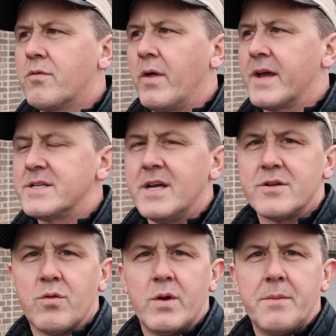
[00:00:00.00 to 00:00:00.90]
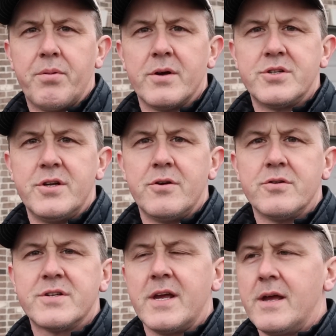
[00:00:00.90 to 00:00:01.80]
like I said, 20 plus
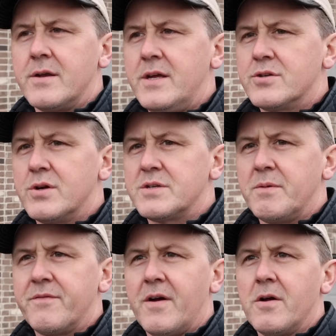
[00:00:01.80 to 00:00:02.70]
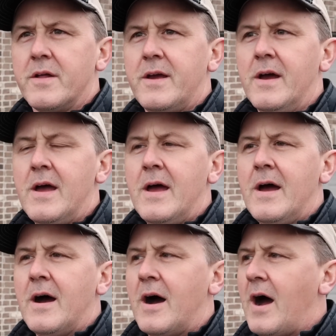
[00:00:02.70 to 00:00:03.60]
years, and he treats me fairly.
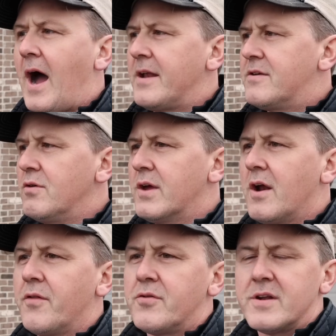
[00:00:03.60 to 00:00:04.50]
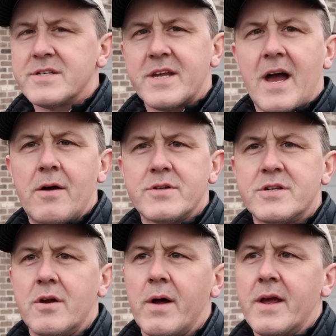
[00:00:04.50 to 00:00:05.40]
I do get other
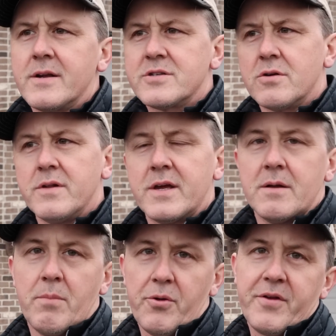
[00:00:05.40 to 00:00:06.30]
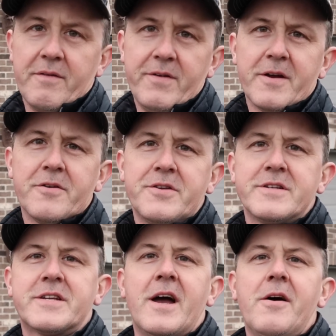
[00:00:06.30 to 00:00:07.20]
discounts. You know, I certainly get multi-vehicle
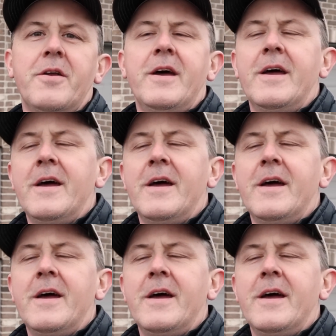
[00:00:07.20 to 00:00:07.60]
discount,